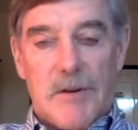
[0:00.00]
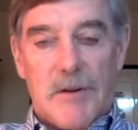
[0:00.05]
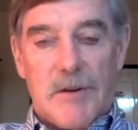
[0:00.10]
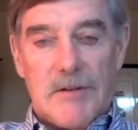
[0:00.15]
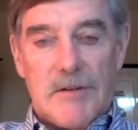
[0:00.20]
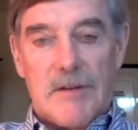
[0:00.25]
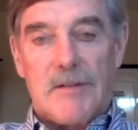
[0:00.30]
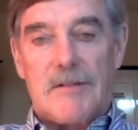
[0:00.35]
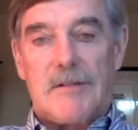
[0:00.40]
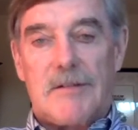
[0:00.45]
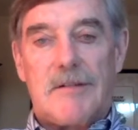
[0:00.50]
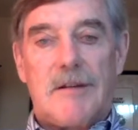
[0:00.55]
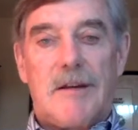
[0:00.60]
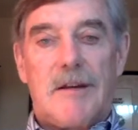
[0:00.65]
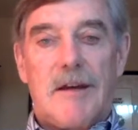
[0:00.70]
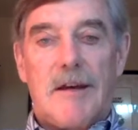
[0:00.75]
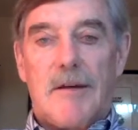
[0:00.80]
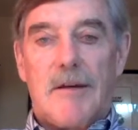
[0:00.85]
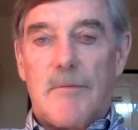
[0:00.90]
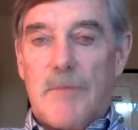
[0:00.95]

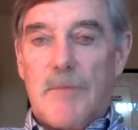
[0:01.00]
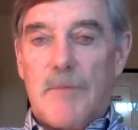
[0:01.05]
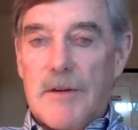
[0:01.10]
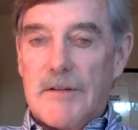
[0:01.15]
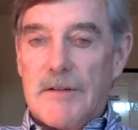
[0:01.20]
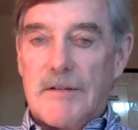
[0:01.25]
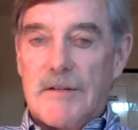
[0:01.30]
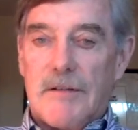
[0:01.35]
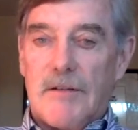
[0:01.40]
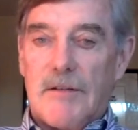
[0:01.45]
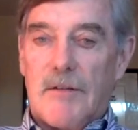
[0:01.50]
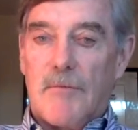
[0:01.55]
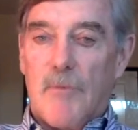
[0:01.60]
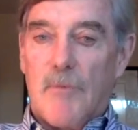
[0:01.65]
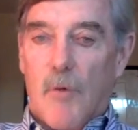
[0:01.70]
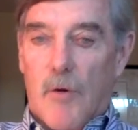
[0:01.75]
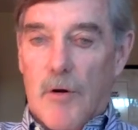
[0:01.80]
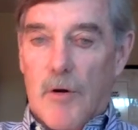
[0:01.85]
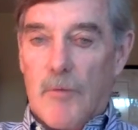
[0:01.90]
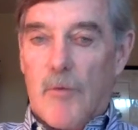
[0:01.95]
businesses are
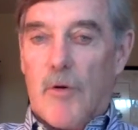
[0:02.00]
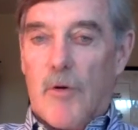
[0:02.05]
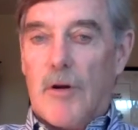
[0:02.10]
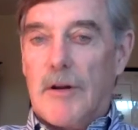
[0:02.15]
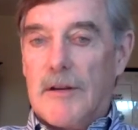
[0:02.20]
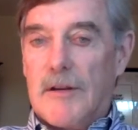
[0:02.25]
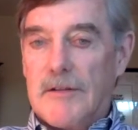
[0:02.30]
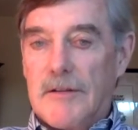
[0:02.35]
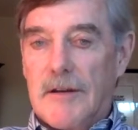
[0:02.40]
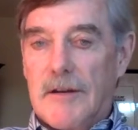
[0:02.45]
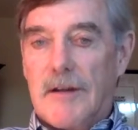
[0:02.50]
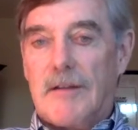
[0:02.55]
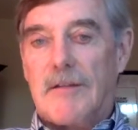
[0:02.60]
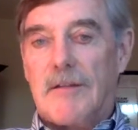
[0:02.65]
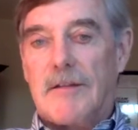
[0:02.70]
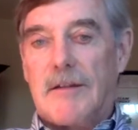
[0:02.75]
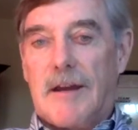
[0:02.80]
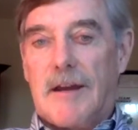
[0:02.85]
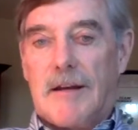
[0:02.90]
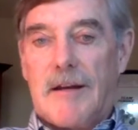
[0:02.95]
more and more
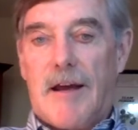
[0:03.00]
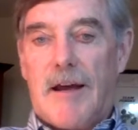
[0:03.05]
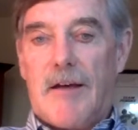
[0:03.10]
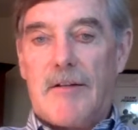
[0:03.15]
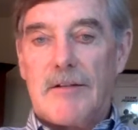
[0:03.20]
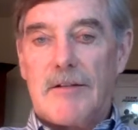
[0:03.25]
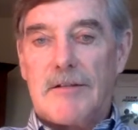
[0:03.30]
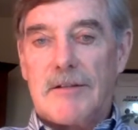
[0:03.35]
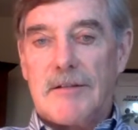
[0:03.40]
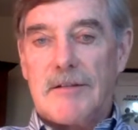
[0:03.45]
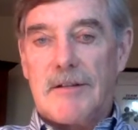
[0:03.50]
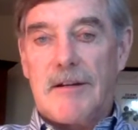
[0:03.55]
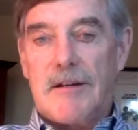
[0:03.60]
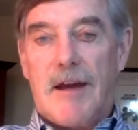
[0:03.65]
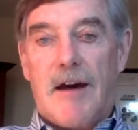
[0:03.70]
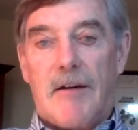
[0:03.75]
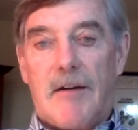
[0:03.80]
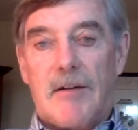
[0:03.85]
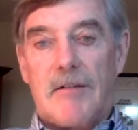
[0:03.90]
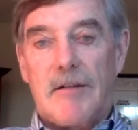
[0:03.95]
listening to the technologists
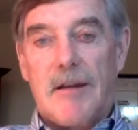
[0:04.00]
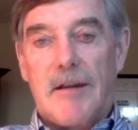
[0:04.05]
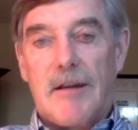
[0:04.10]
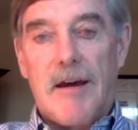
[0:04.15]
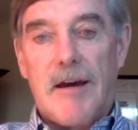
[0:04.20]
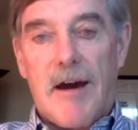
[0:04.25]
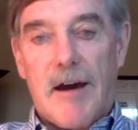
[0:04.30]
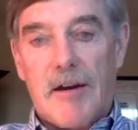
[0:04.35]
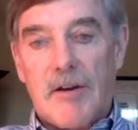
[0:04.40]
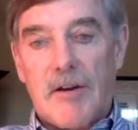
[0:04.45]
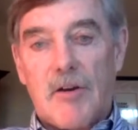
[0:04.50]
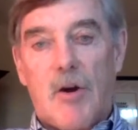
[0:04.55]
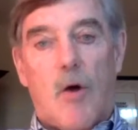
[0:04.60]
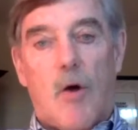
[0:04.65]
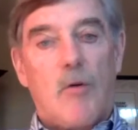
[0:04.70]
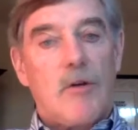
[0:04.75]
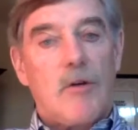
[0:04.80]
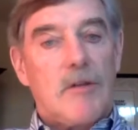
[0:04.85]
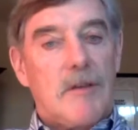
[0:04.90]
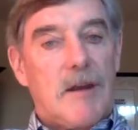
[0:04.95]
and how to
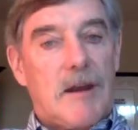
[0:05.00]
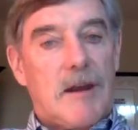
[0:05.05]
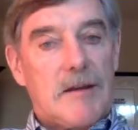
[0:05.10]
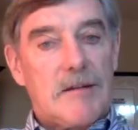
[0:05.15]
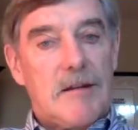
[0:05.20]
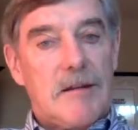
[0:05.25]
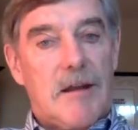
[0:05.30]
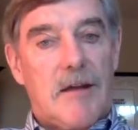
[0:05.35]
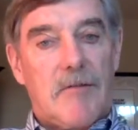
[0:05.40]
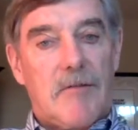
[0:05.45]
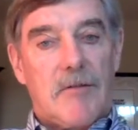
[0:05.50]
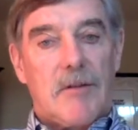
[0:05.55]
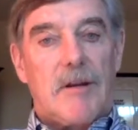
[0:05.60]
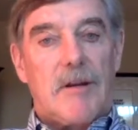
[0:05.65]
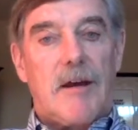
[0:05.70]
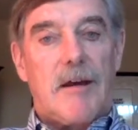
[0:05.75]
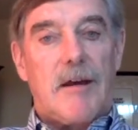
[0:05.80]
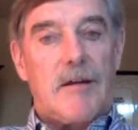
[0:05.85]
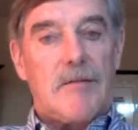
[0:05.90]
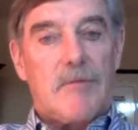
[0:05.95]
go to the next
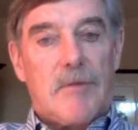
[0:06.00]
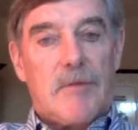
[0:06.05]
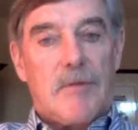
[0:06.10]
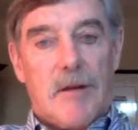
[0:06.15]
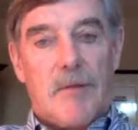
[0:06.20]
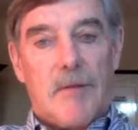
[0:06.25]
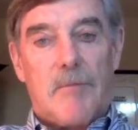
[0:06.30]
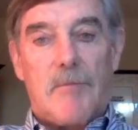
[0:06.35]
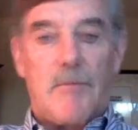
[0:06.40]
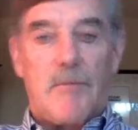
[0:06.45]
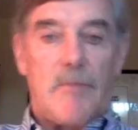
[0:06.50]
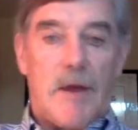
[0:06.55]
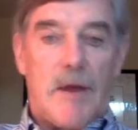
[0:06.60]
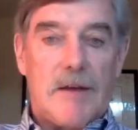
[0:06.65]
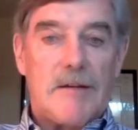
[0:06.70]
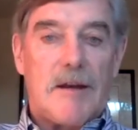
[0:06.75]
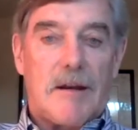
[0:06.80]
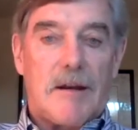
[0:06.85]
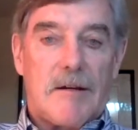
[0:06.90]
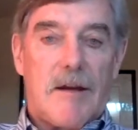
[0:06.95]
level and how to
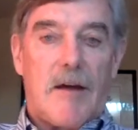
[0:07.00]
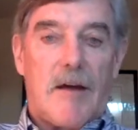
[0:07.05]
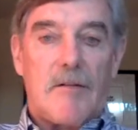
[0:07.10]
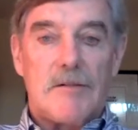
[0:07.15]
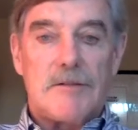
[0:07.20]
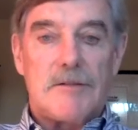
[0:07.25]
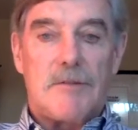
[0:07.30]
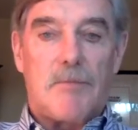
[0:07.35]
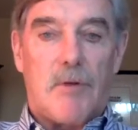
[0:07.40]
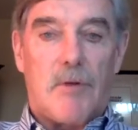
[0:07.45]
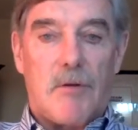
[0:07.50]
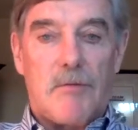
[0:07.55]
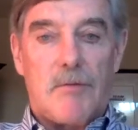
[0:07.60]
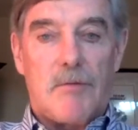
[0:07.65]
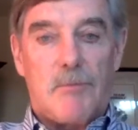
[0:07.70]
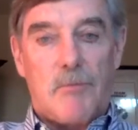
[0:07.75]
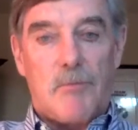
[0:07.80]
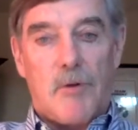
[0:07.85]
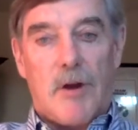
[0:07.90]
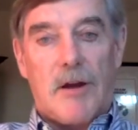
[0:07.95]
make technology
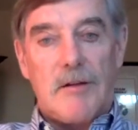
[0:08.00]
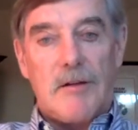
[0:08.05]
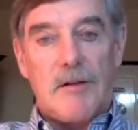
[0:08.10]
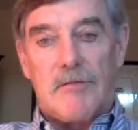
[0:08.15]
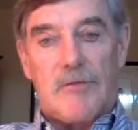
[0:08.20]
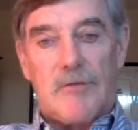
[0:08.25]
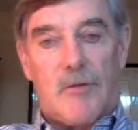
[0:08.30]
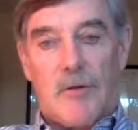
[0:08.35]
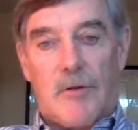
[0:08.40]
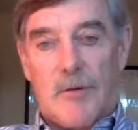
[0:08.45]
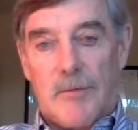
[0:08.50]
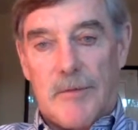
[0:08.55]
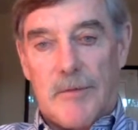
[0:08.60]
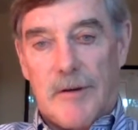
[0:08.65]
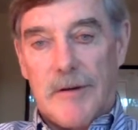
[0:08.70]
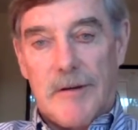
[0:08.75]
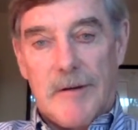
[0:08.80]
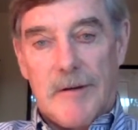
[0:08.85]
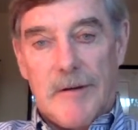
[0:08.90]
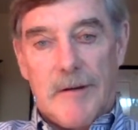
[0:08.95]
productive for
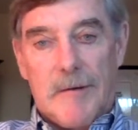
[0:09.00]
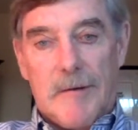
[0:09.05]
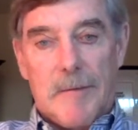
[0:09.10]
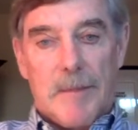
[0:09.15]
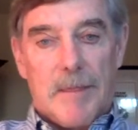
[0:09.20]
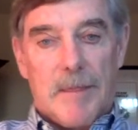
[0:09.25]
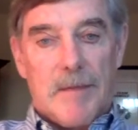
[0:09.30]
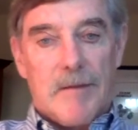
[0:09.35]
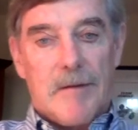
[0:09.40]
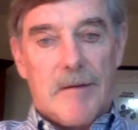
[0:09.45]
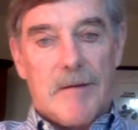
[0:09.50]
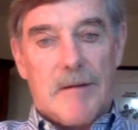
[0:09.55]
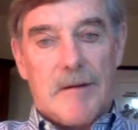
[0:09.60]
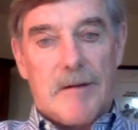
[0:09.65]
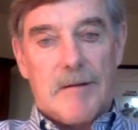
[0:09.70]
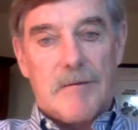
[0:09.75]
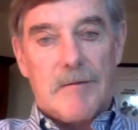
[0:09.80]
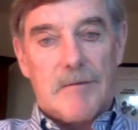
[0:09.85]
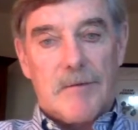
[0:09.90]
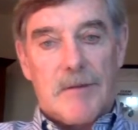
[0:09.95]
them.
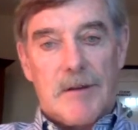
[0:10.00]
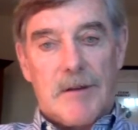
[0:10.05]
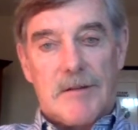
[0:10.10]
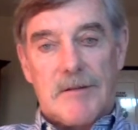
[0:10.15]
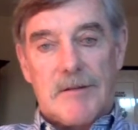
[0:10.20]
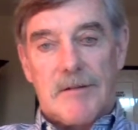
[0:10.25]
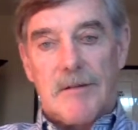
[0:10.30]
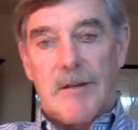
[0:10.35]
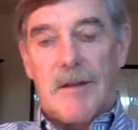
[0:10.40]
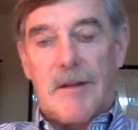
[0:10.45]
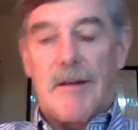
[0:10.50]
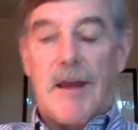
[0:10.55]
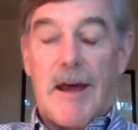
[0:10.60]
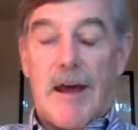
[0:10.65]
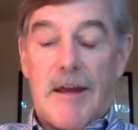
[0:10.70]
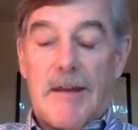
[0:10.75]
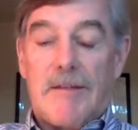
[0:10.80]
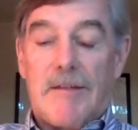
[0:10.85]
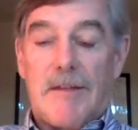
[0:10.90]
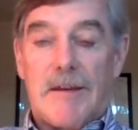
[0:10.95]

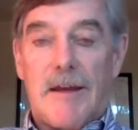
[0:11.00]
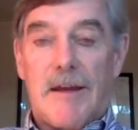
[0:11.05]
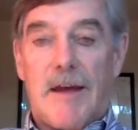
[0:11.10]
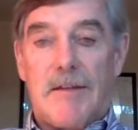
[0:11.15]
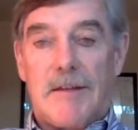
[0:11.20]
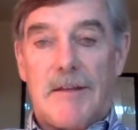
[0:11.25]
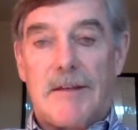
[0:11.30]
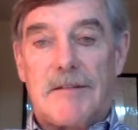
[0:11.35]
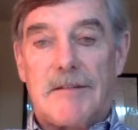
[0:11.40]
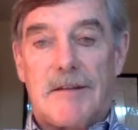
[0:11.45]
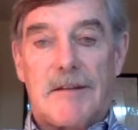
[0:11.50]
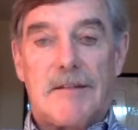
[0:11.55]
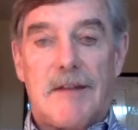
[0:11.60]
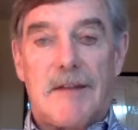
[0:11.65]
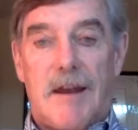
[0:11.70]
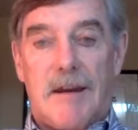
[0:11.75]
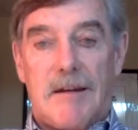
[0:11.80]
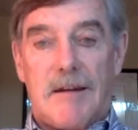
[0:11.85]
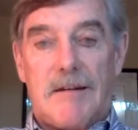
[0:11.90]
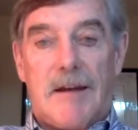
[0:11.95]
And I think it's an
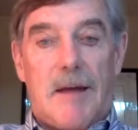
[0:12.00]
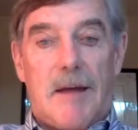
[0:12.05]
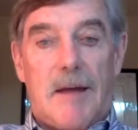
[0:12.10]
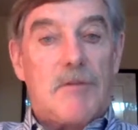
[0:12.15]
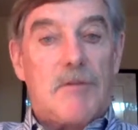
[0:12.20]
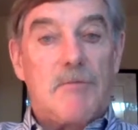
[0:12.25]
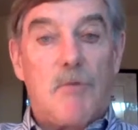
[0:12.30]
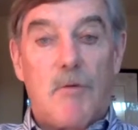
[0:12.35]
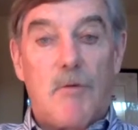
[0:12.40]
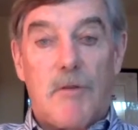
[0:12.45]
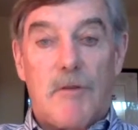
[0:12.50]
exciting time. It's